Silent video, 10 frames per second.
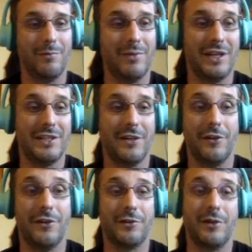my
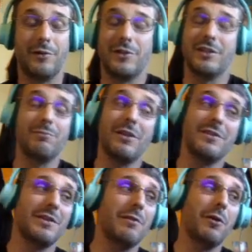Terra Earthquake, which it
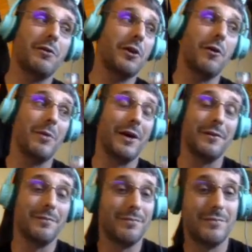won't know about.
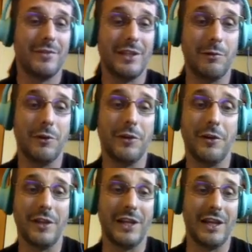It won't
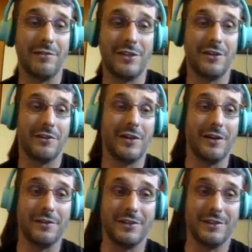know that I have Terra
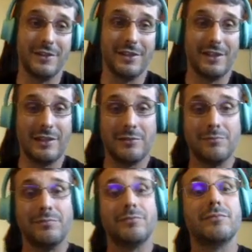Ground.
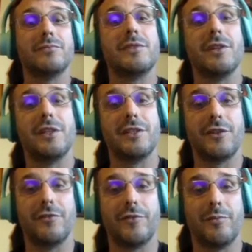So let's
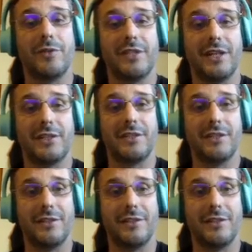go for Protect.